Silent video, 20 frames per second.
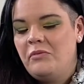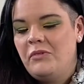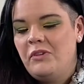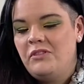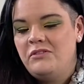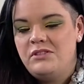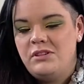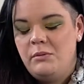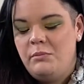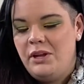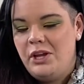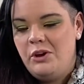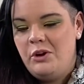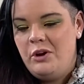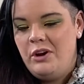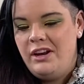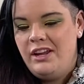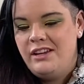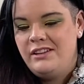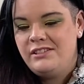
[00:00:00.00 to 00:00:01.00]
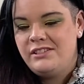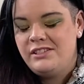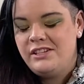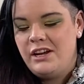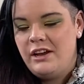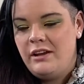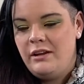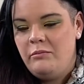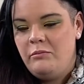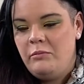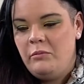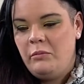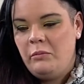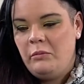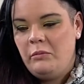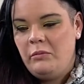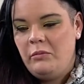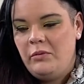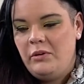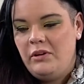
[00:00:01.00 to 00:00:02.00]
To be honest, I'm
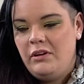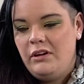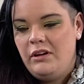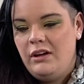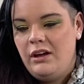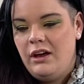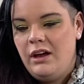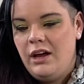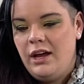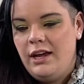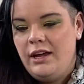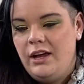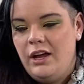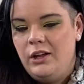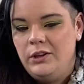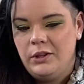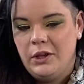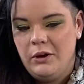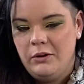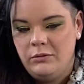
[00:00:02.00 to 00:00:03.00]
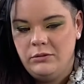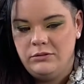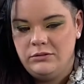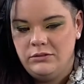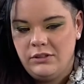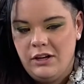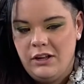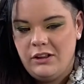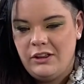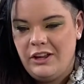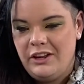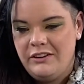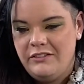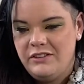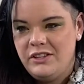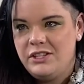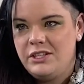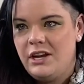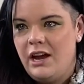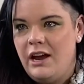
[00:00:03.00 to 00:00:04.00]
alone a lot of
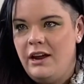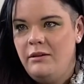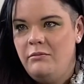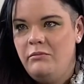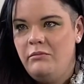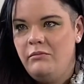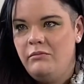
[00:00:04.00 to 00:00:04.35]
the time.